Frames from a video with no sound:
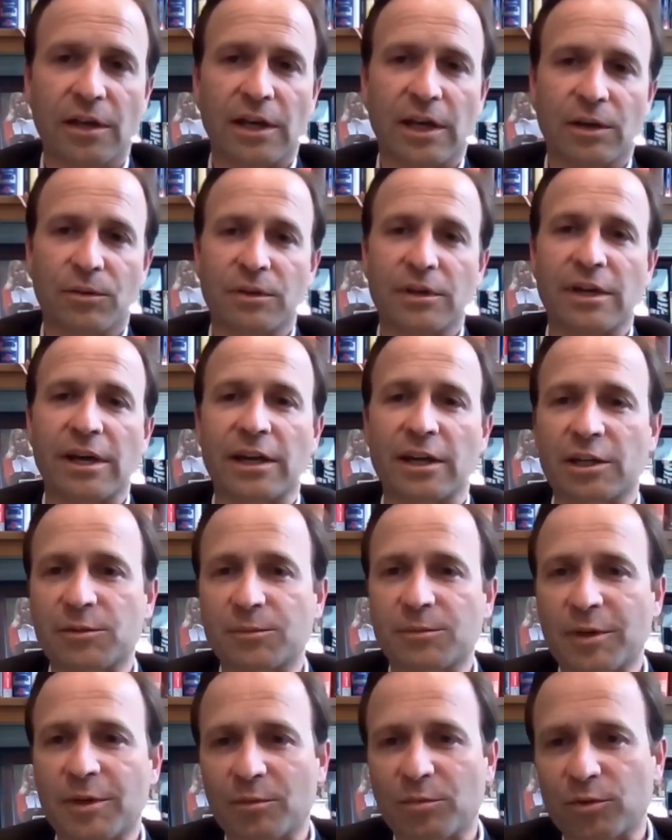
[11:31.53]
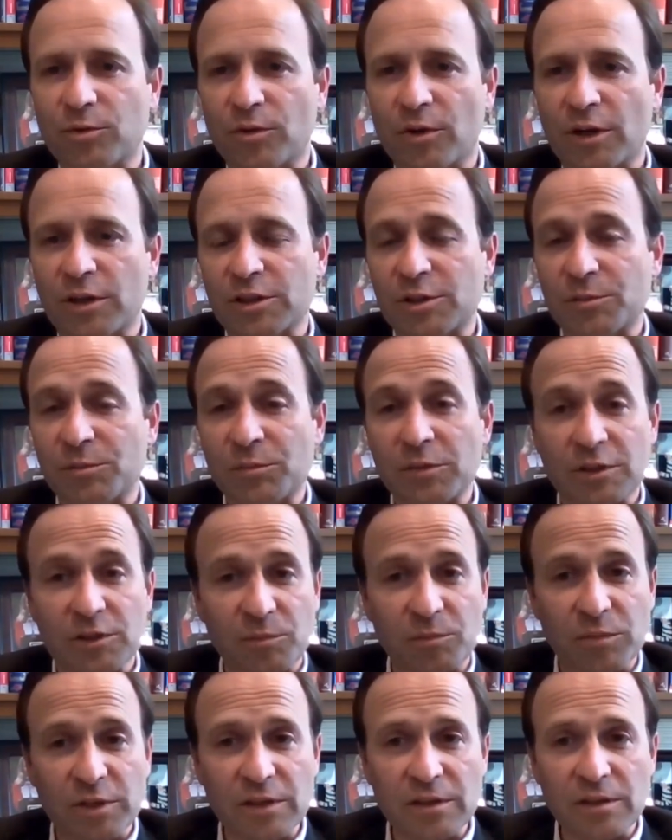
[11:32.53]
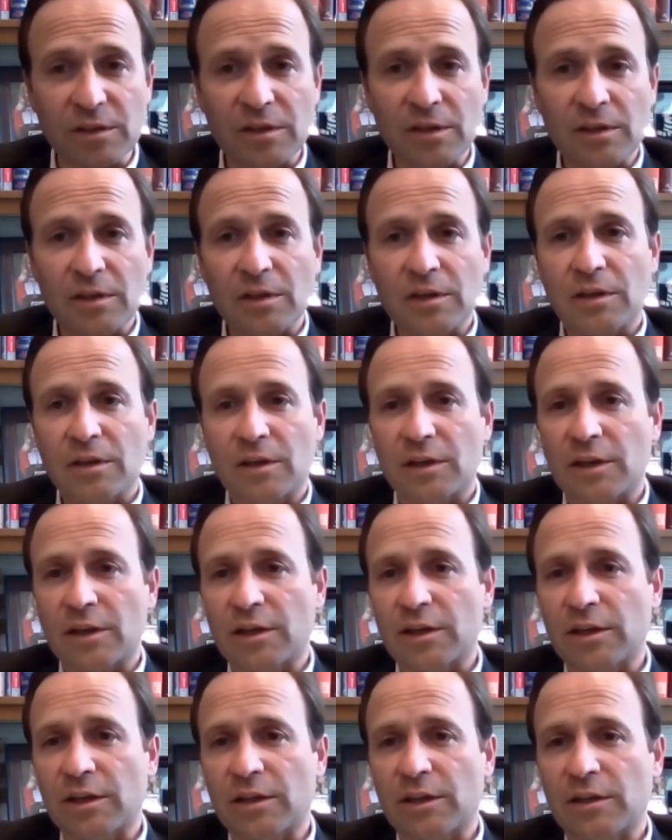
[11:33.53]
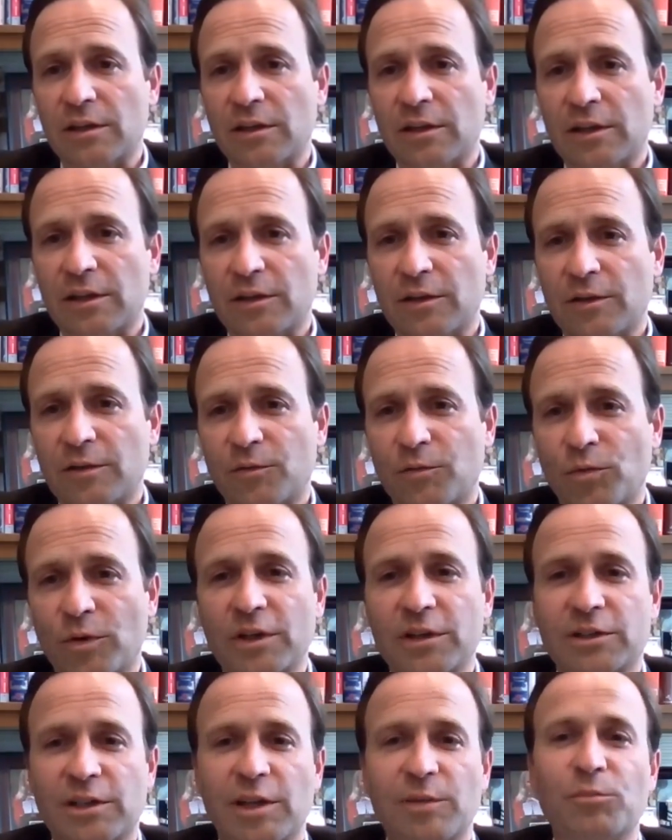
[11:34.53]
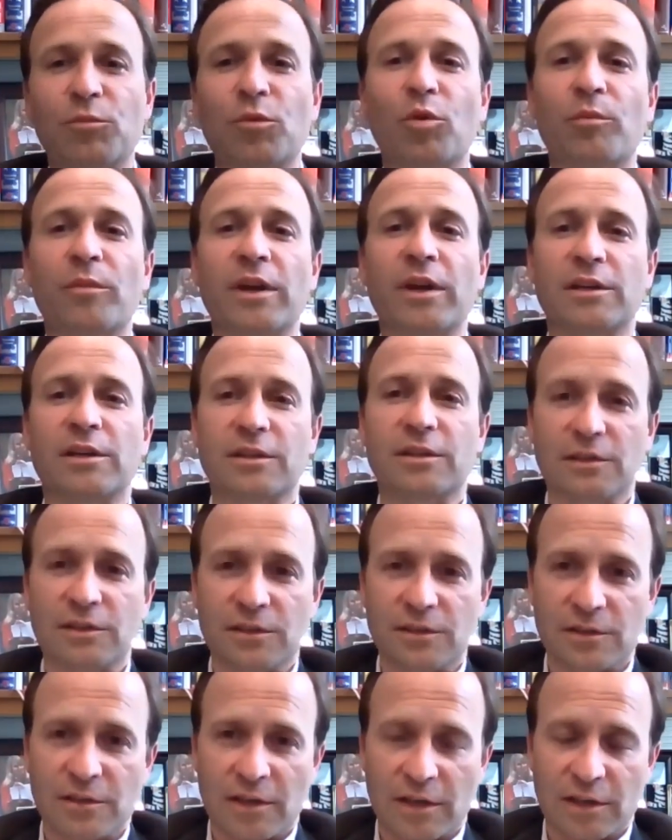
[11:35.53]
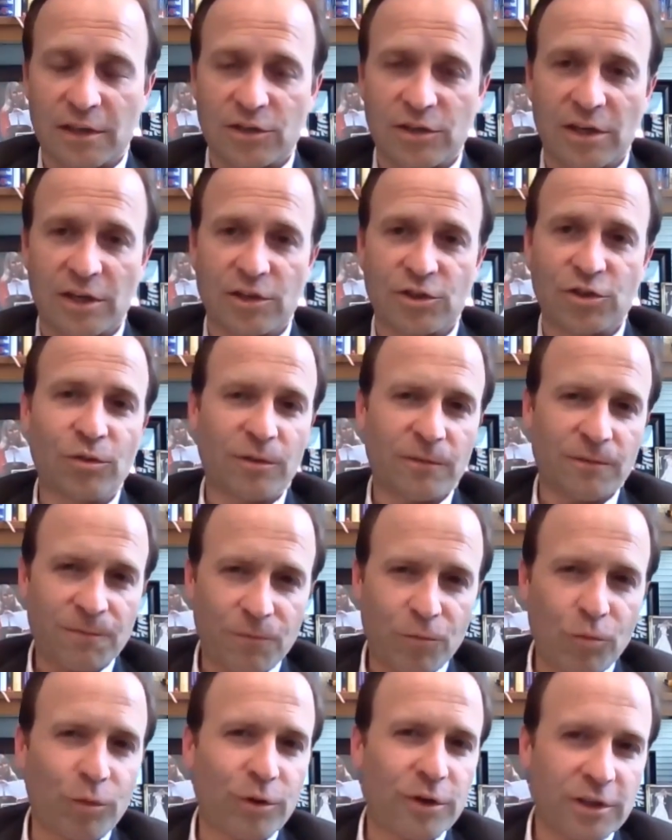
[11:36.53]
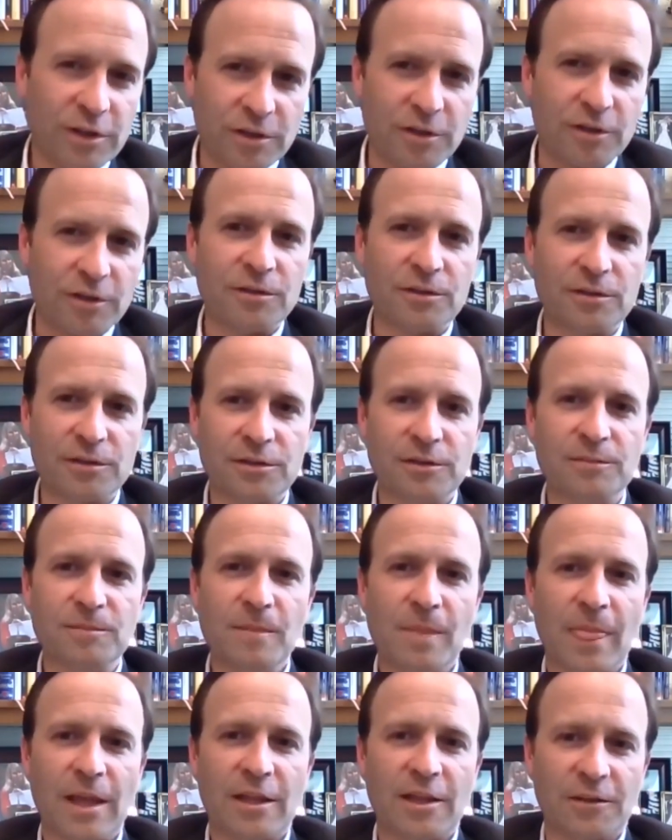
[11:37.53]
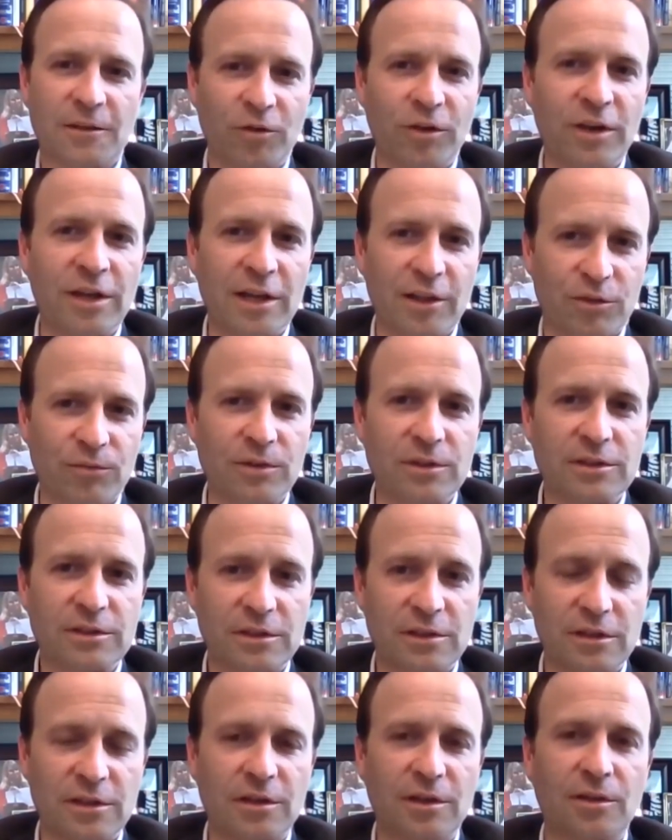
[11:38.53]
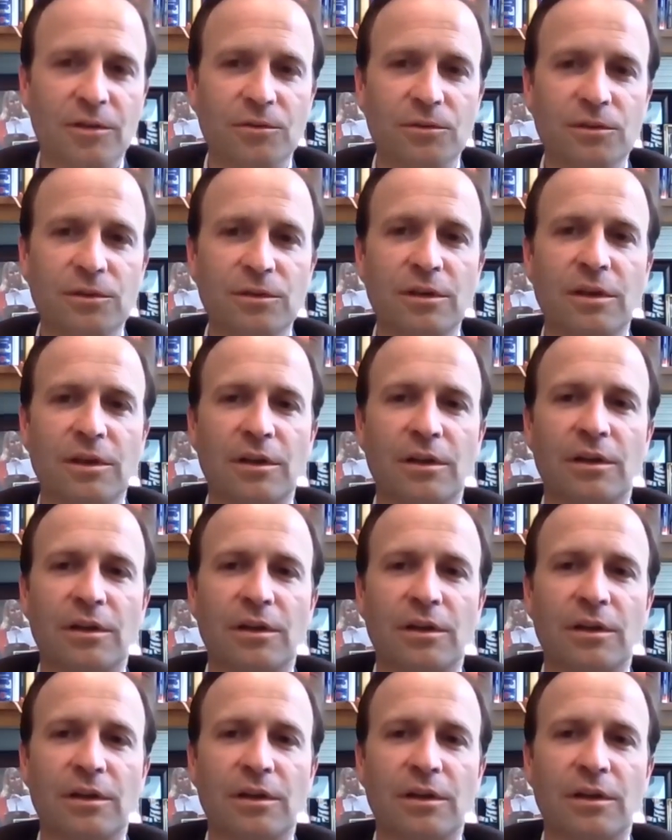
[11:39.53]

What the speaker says: I would not expect Blue Cross to miss a beat in what is a momentous change. You know, in 40 years, they've only had three CEOs.